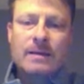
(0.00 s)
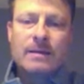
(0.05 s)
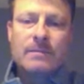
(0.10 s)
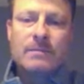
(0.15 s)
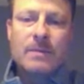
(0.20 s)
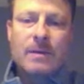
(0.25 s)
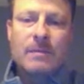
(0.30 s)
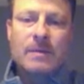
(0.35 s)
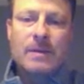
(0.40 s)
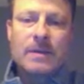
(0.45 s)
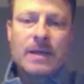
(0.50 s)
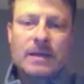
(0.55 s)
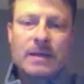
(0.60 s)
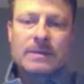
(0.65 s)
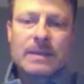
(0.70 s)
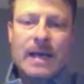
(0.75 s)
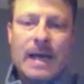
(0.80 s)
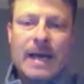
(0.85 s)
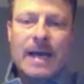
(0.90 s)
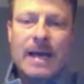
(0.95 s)
maybe
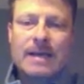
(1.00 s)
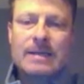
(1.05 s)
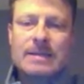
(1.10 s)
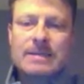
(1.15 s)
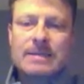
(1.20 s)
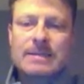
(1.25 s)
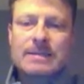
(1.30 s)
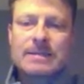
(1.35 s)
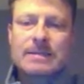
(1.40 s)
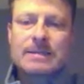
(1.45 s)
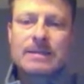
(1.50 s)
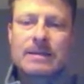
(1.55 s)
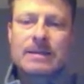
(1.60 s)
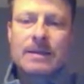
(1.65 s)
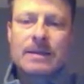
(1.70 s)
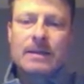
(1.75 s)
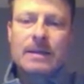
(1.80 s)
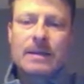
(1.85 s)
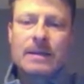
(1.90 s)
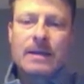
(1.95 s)
delta x,
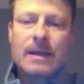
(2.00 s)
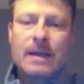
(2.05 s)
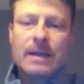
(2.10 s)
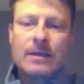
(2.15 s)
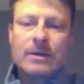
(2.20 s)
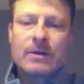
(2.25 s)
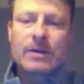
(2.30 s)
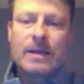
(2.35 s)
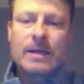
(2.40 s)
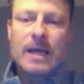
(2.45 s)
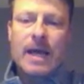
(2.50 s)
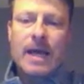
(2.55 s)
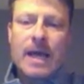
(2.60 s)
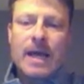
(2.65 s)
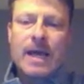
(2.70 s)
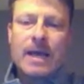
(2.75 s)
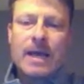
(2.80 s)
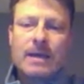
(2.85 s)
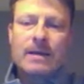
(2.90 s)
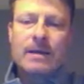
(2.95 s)
and your
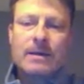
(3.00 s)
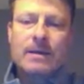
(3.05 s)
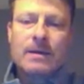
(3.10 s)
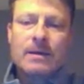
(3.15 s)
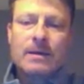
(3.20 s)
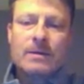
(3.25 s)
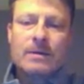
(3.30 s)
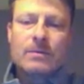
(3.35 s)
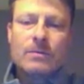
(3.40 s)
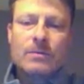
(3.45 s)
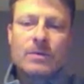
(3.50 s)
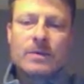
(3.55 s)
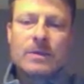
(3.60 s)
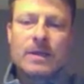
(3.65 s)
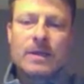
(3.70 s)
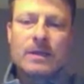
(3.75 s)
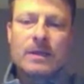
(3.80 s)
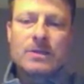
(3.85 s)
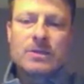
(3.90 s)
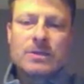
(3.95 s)
k would
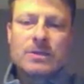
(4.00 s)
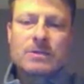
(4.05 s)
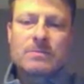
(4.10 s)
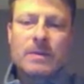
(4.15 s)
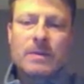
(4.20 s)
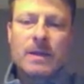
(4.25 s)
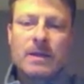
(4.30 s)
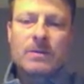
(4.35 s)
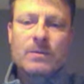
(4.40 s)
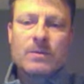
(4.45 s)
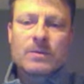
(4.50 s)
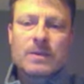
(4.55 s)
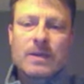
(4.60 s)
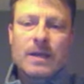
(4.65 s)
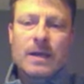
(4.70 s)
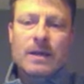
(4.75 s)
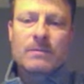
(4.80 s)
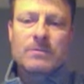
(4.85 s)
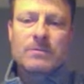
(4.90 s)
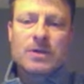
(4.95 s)
then just be equal to
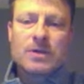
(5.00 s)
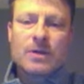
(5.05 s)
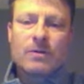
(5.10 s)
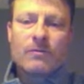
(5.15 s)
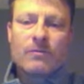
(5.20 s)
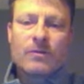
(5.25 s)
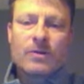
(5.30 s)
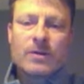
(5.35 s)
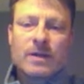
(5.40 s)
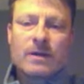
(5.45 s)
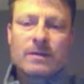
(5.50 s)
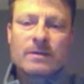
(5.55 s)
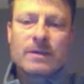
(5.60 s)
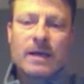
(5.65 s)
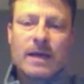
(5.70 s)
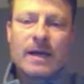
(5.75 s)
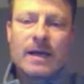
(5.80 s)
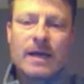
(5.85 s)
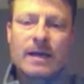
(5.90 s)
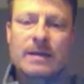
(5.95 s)
mg over
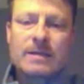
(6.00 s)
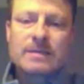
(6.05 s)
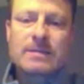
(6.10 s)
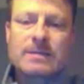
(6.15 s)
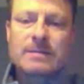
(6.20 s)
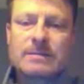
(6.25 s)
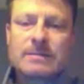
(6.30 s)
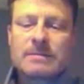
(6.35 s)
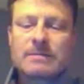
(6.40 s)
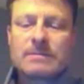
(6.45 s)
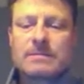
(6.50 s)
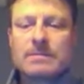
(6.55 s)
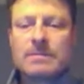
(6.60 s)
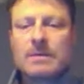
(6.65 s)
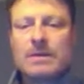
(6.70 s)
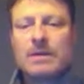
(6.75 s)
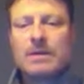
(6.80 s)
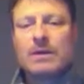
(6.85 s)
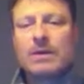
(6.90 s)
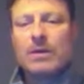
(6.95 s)
delta x.
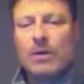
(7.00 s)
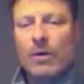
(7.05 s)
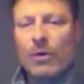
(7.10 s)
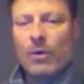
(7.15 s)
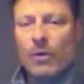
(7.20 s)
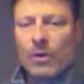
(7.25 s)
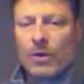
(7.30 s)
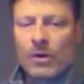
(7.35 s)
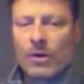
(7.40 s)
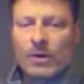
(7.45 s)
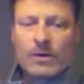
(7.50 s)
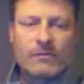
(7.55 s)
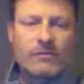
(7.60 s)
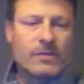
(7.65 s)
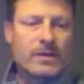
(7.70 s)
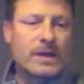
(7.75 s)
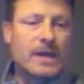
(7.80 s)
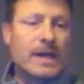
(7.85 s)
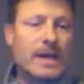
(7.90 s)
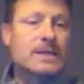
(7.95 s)
Or if
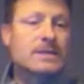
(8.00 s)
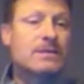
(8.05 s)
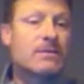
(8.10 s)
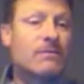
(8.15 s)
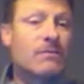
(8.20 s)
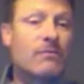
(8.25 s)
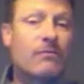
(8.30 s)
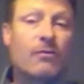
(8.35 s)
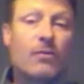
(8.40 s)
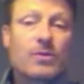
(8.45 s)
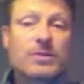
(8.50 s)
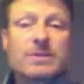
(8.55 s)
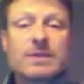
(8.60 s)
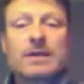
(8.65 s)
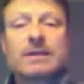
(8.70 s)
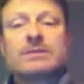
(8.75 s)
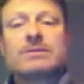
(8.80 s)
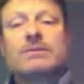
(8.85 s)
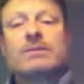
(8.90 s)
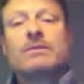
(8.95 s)
the case of the force
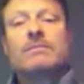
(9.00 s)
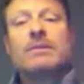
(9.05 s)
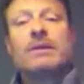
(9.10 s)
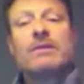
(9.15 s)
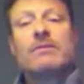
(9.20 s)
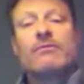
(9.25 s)
sensor, it would be the